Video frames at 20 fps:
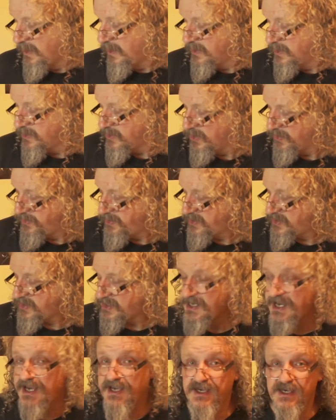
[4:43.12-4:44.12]
So this
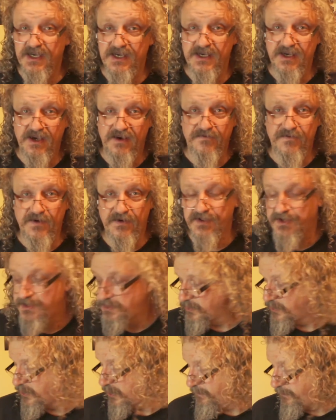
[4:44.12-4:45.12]
guy here, very
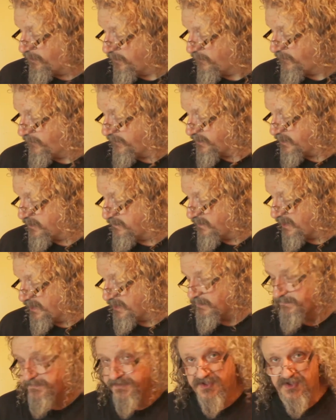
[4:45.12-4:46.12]
good at buffing your
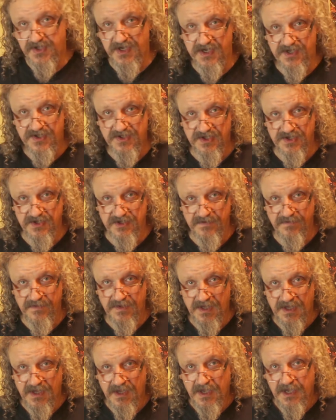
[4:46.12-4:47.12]
men and protecting them.
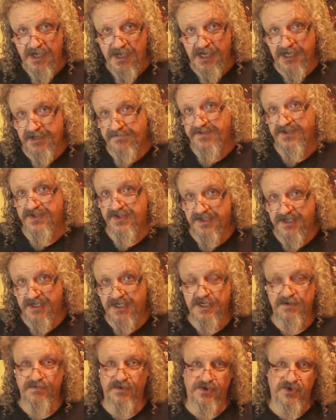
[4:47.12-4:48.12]
And if you
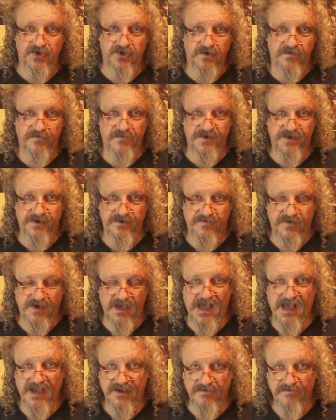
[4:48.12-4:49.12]
stick him on something of a
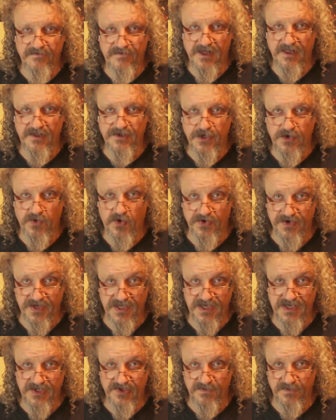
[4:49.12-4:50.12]
high value, or
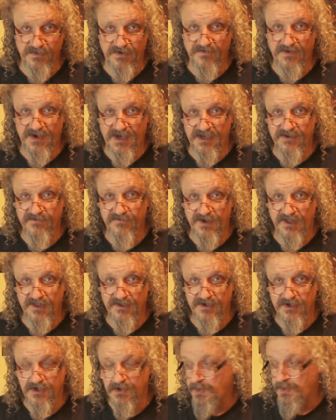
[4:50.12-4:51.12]
near something of high
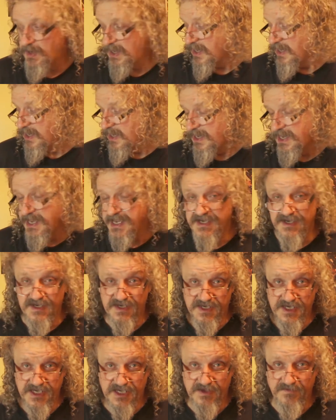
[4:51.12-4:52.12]
value, he can
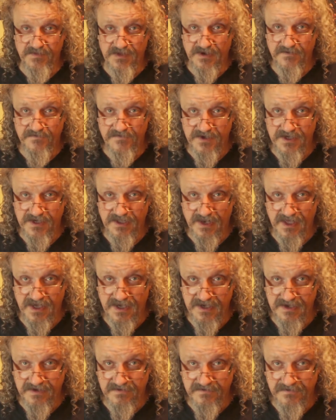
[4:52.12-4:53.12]
keep that thing
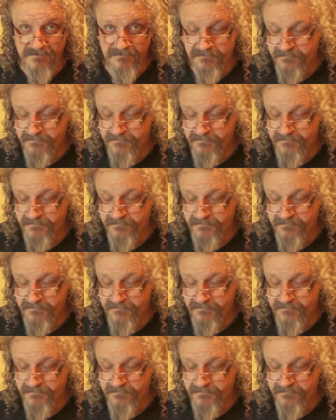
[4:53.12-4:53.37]
alive.